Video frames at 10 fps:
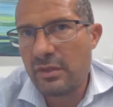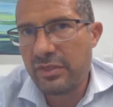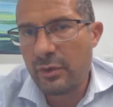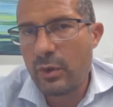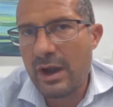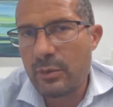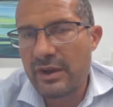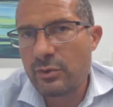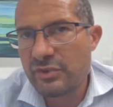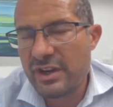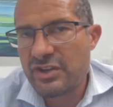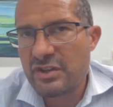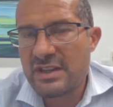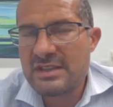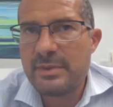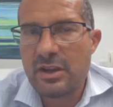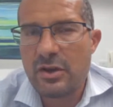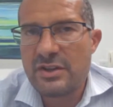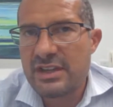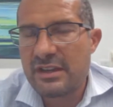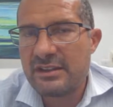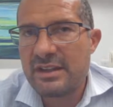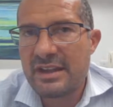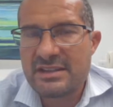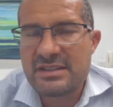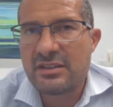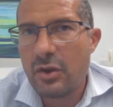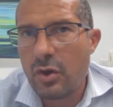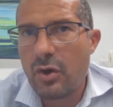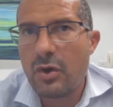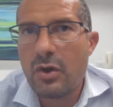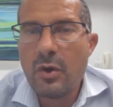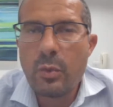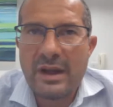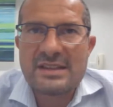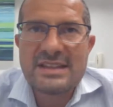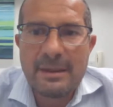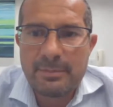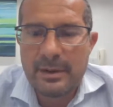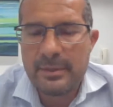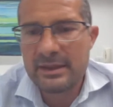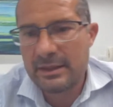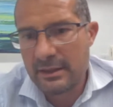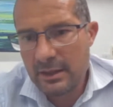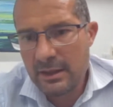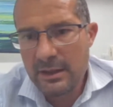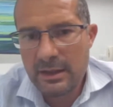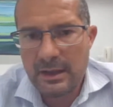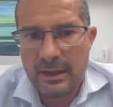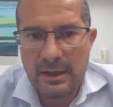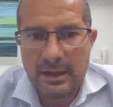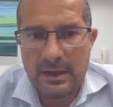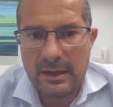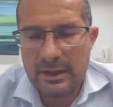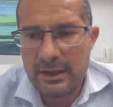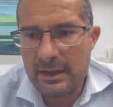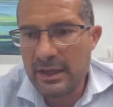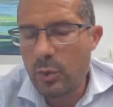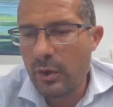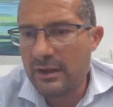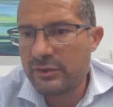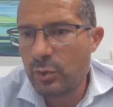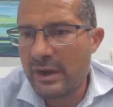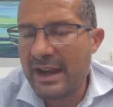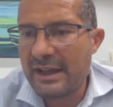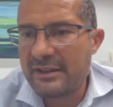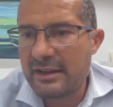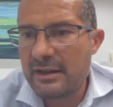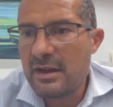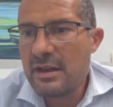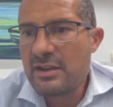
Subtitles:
through our nutritionists, because there is no one supplement uh, equal to another.